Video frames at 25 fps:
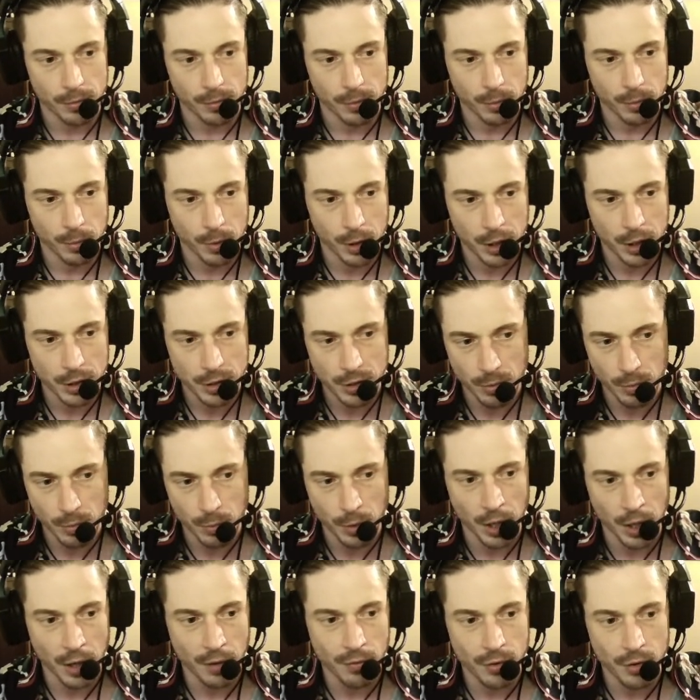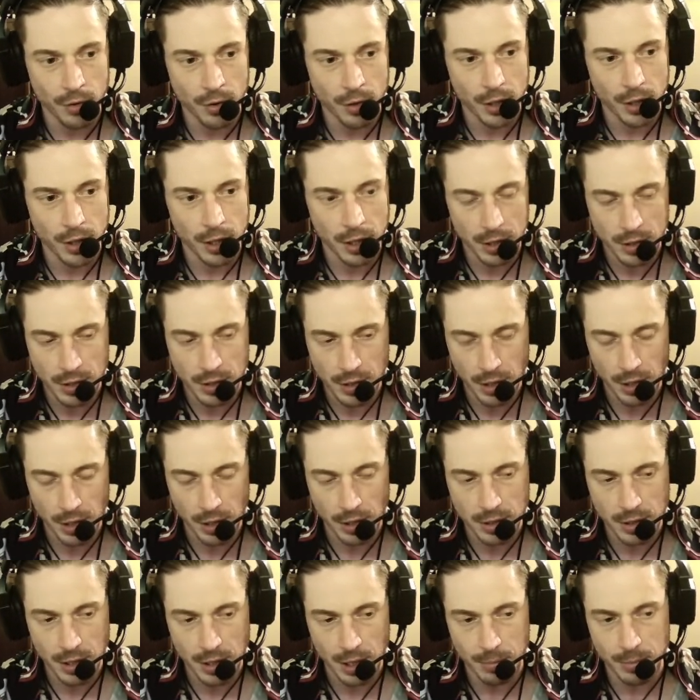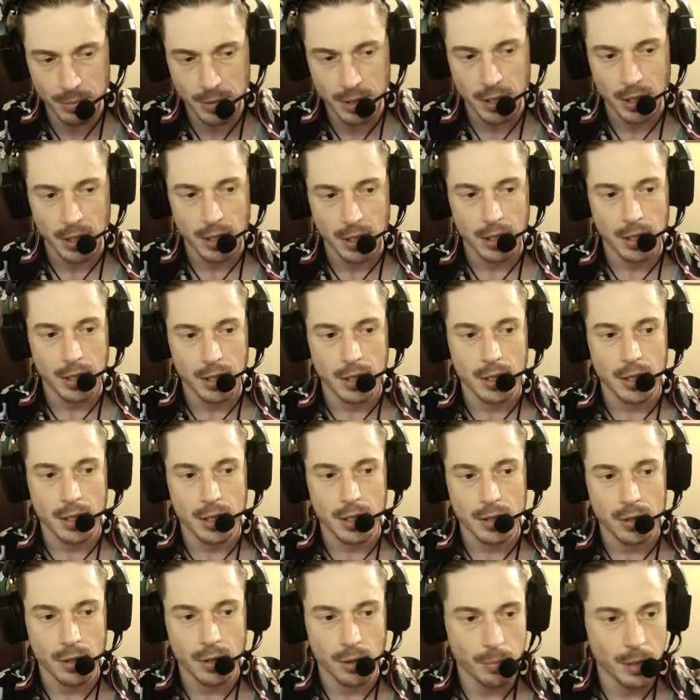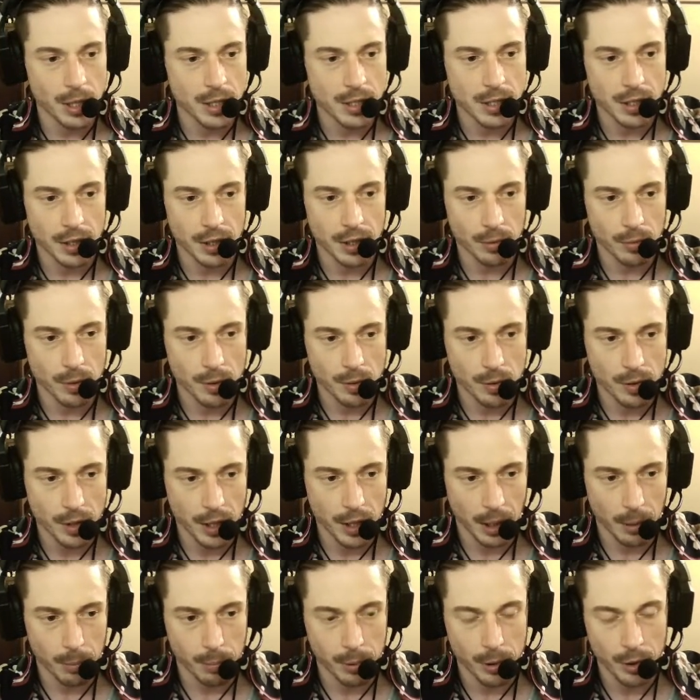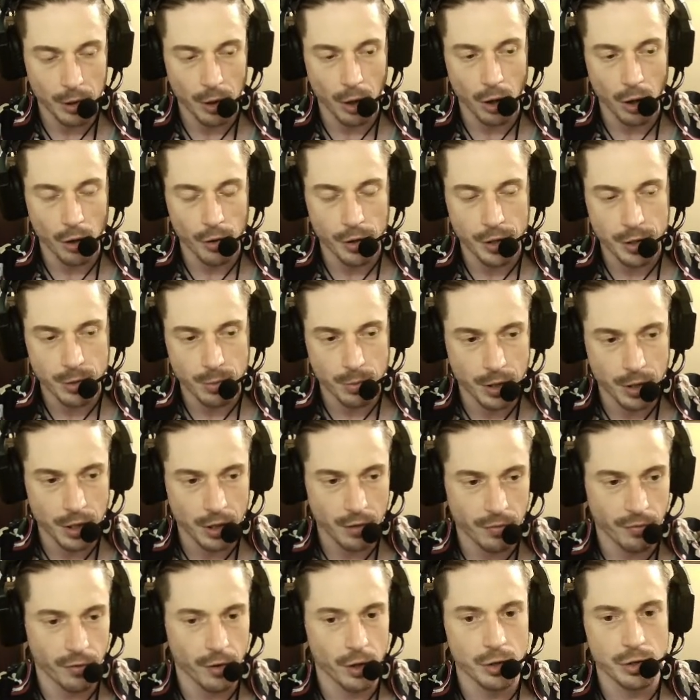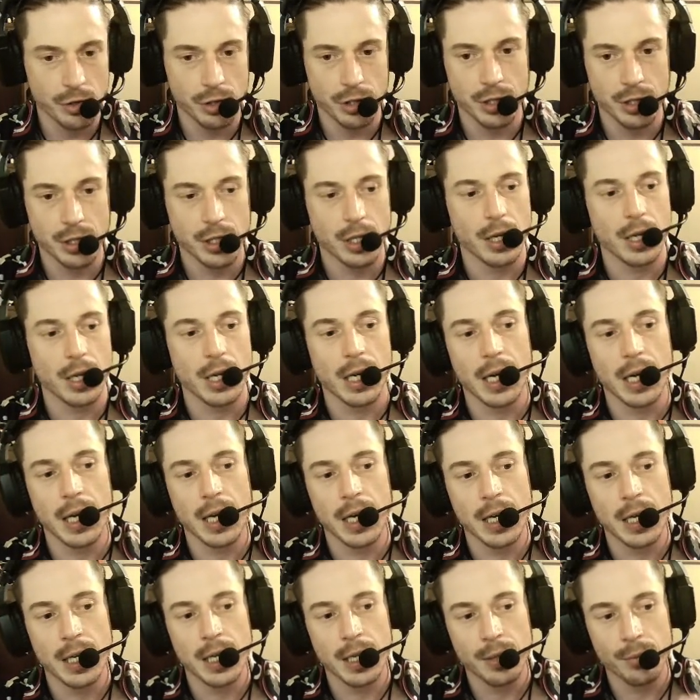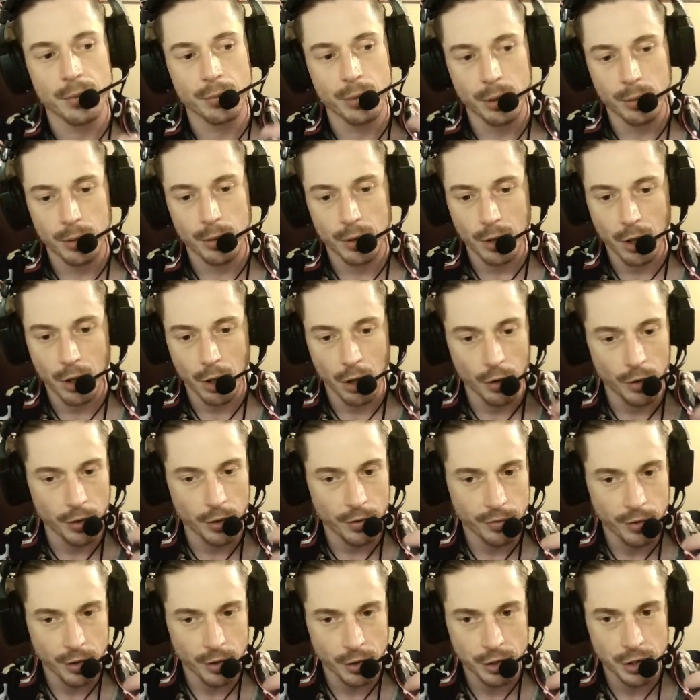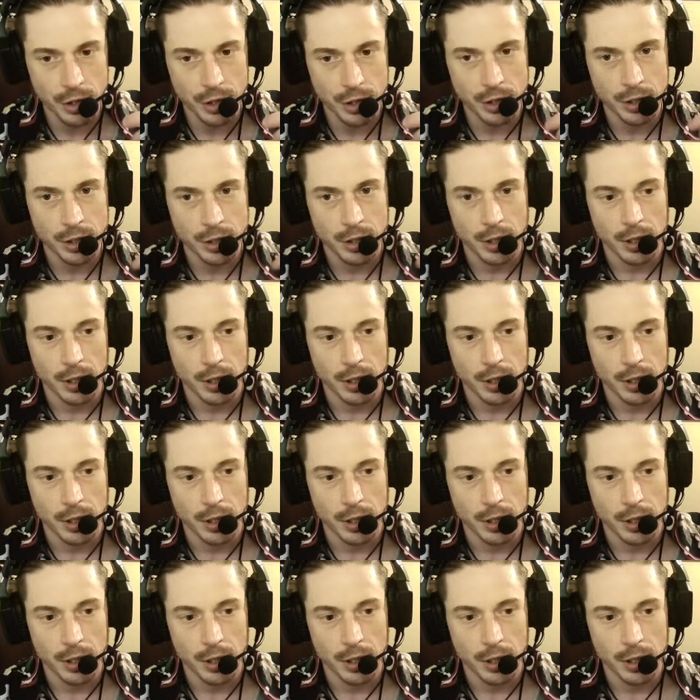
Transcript: We want it to, whenever it hits that accept, so basically we would like put all this within a function, and we would call the function,